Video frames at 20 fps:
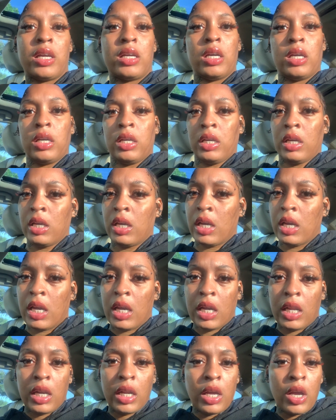a
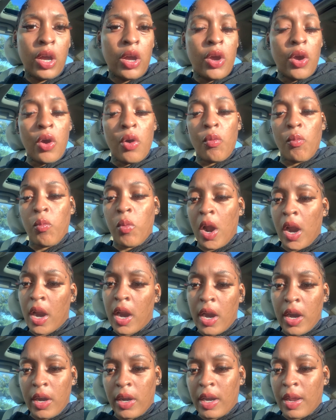good
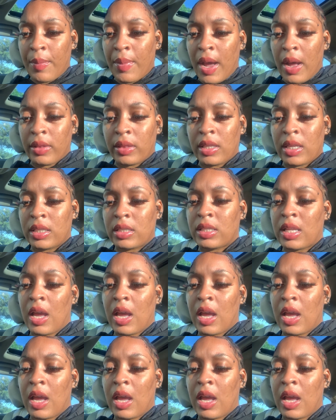word about this.